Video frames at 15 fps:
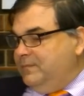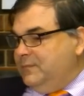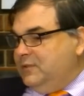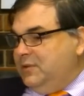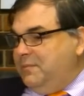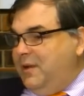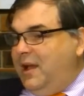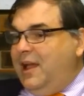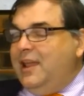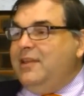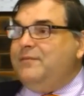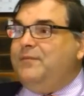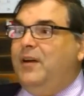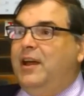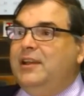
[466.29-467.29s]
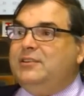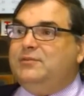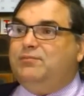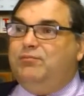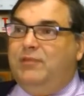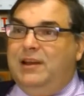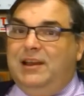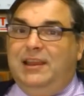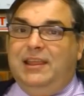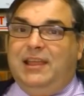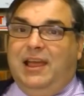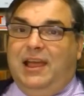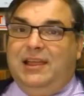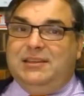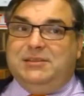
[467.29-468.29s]
So my advice really,
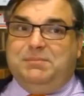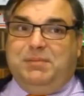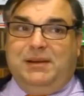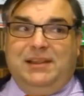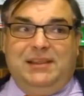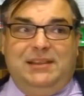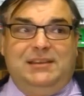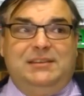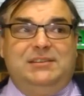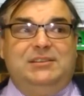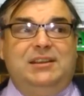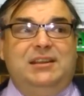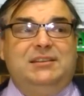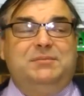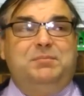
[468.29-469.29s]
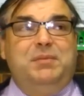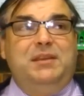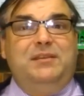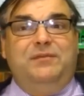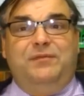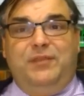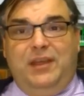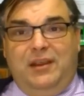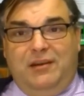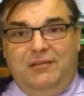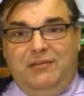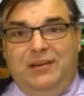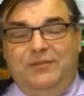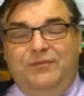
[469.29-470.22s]
guys, please just be very,